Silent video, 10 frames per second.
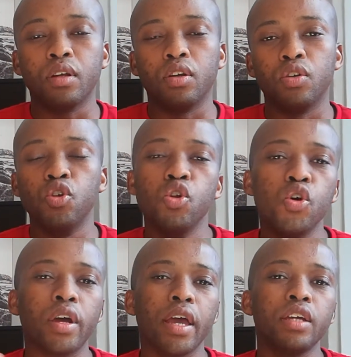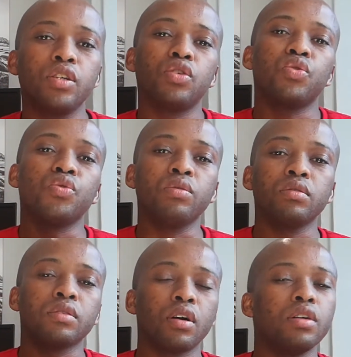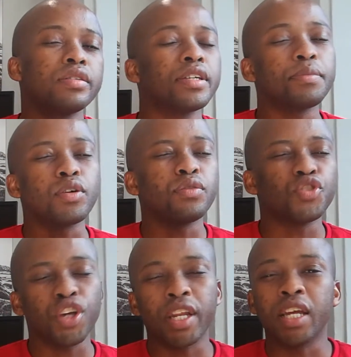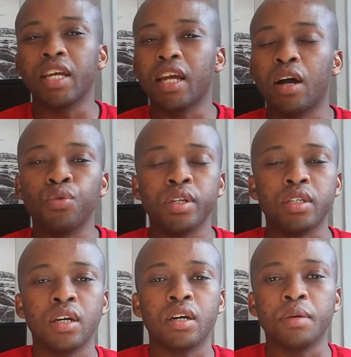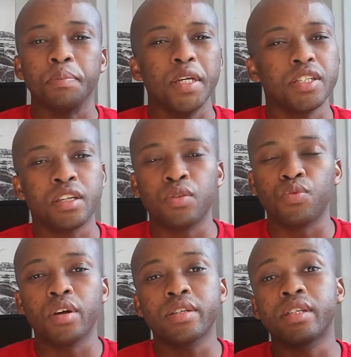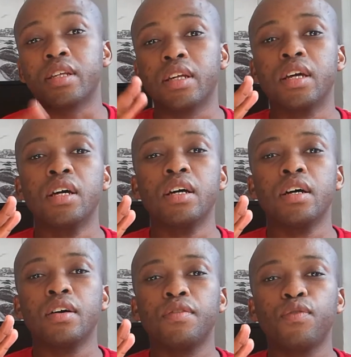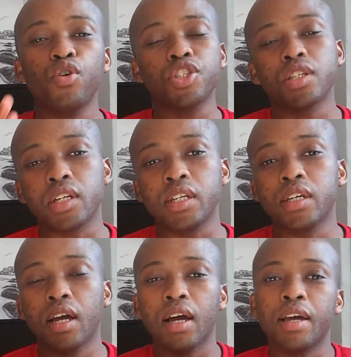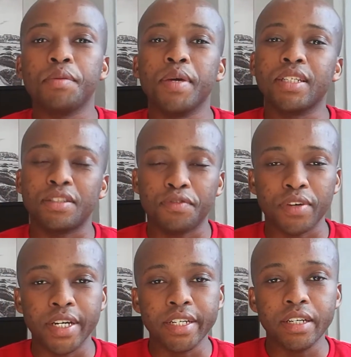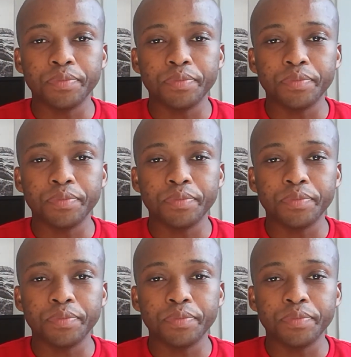look into the concept of trading and how it basically works. And then fortunately I met a friend,